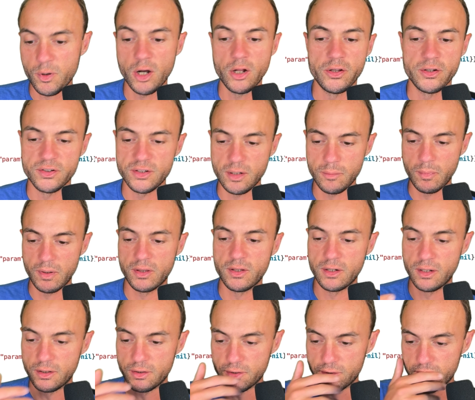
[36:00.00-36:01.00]
calling the same
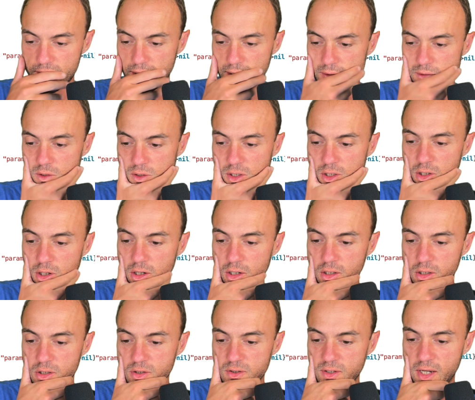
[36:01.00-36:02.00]
method I just changed. So
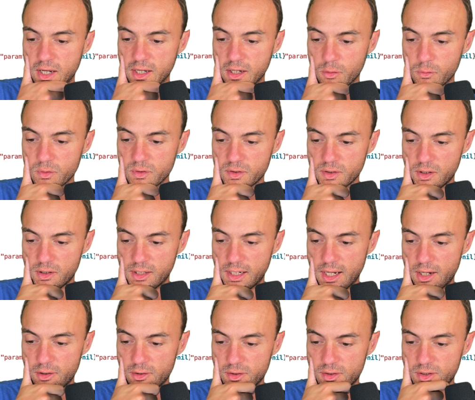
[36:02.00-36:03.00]
here you see I get a result
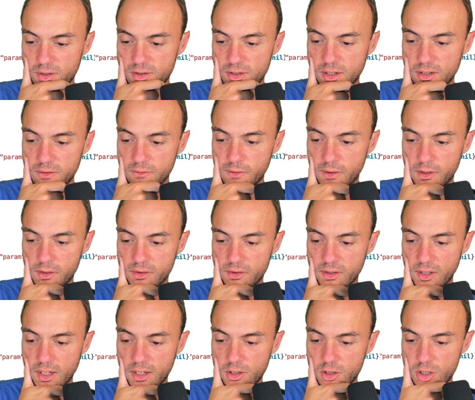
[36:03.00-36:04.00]
now. It's success
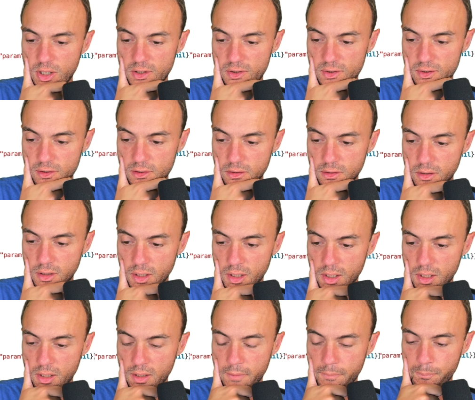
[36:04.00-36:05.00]
false and JSON.
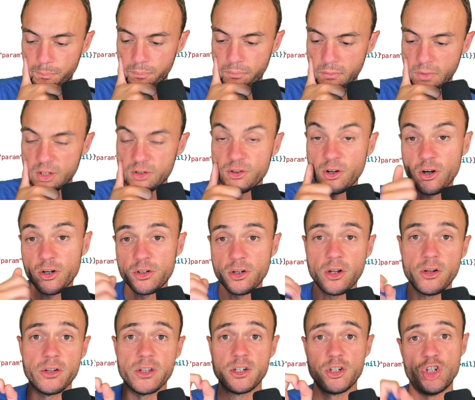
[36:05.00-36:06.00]
Sorry
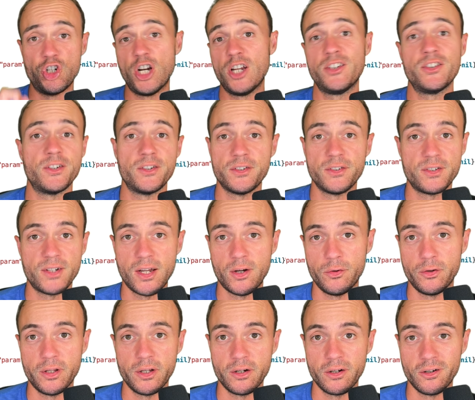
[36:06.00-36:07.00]
to all the Jasons
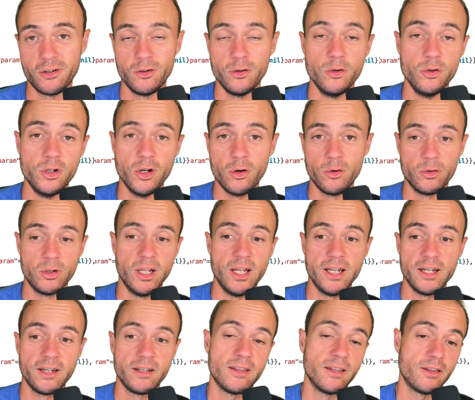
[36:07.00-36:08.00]
out there who don't
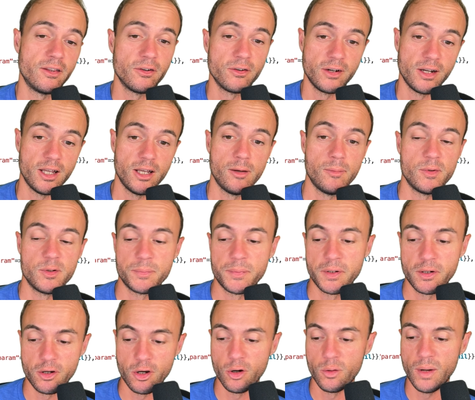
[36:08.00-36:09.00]
like that their name has
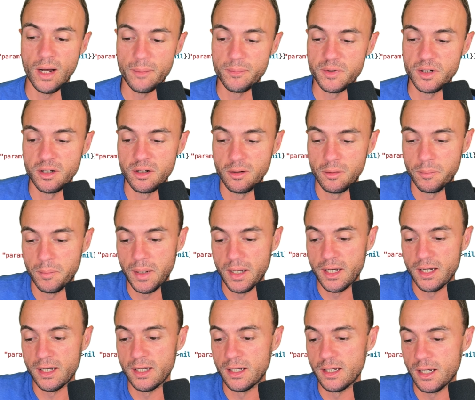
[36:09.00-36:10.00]
been co-opted
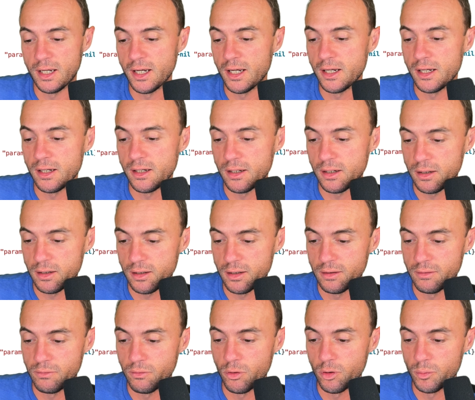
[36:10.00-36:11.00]
by a
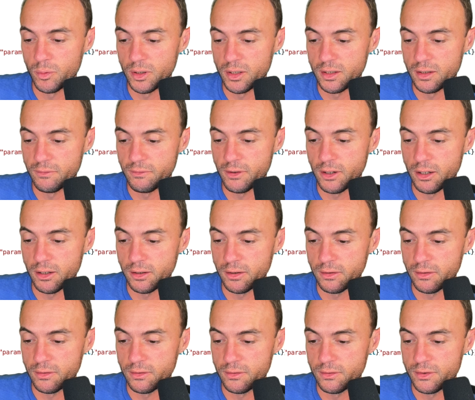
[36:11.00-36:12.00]
informally
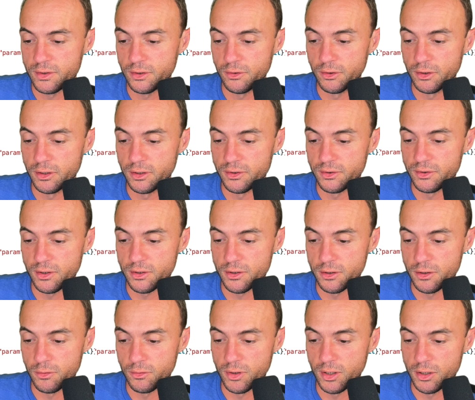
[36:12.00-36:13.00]
defined
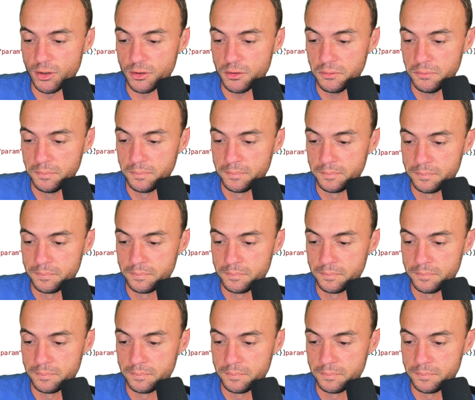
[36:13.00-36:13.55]
serialization notation.